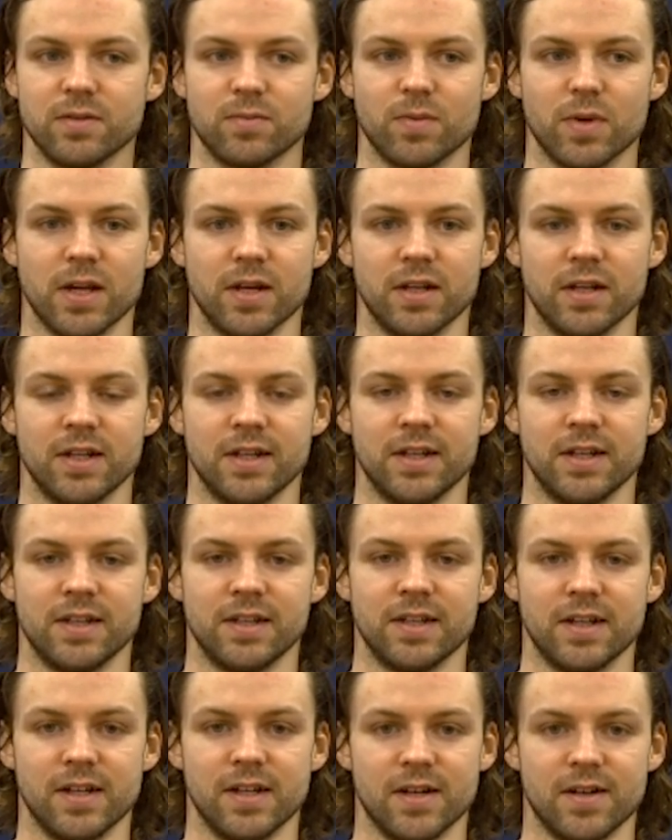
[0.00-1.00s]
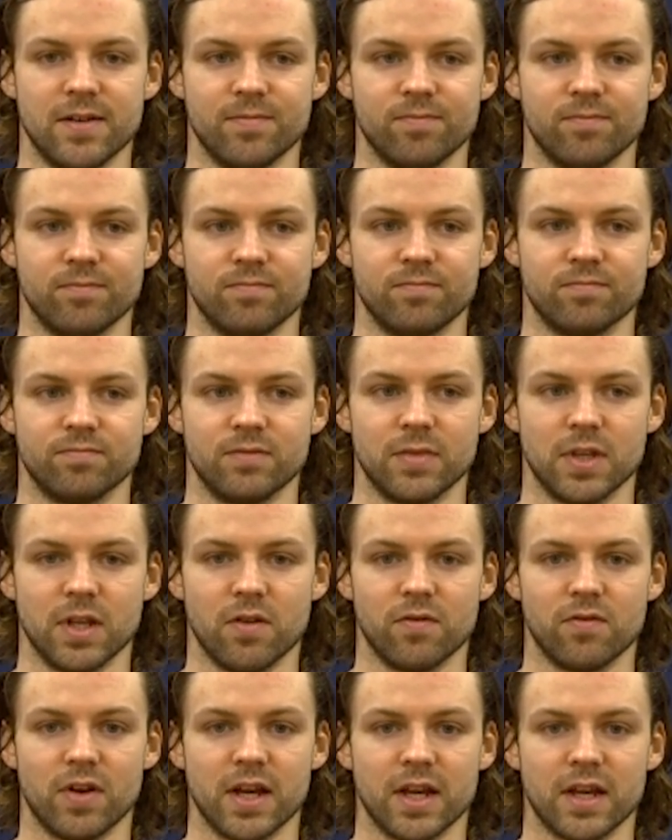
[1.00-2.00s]
But, you know,
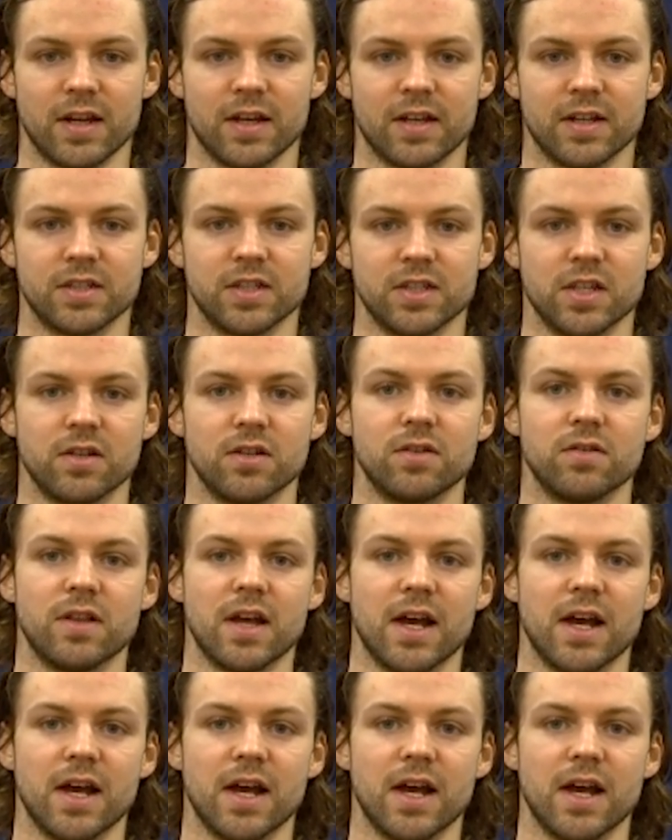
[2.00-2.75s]
if I can continue to do that,